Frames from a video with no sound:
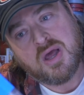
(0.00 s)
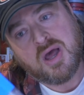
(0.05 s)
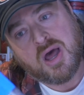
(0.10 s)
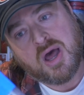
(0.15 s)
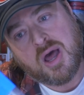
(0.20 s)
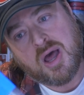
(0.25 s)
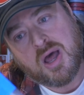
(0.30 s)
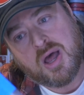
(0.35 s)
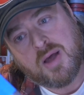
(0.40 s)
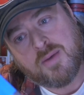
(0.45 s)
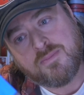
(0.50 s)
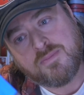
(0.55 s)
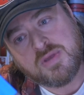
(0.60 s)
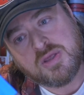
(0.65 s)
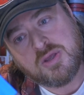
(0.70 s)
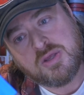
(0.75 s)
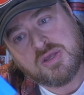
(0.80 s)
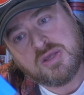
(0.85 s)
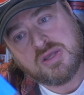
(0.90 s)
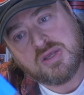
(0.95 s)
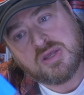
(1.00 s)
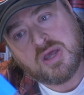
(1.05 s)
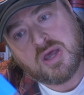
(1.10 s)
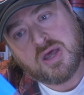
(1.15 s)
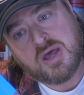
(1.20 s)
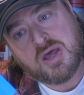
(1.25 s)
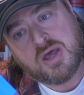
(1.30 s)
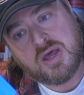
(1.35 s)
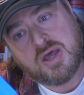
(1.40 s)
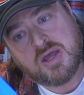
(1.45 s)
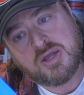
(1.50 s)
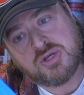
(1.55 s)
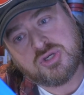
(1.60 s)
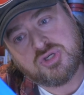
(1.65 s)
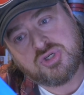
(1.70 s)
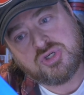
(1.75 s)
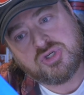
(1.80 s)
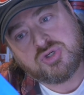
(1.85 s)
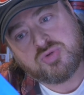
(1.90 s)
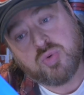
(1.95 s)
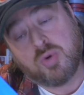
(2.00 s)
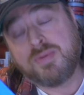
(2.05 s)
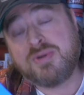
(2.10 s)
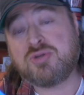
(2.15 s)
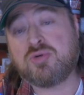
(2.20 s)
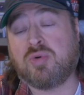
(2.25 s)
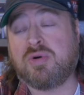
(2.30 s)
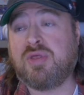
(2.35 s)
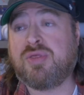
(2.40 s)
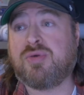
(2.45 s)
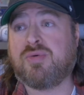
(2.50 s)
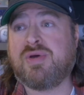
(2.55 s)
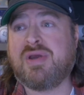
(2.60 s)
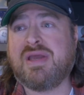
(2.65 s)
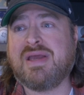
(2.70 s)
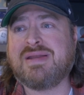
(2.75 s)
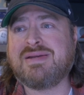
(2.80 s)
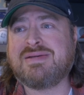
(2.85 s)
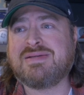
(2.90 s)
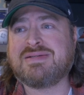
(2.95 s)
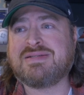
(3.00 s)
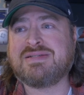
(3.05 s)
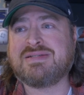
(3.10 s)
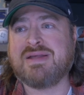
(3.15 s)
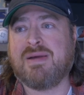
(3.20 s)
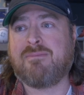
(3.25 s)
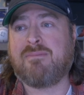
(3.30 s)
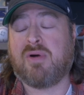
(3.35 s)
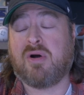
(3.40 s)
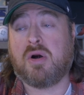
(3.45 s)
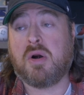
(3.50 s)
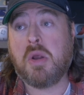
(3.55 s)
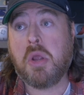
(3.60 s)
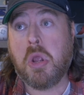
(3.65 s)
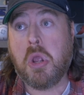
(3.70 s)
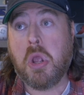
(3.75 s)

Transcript: Um, he uh, will be 23 in December.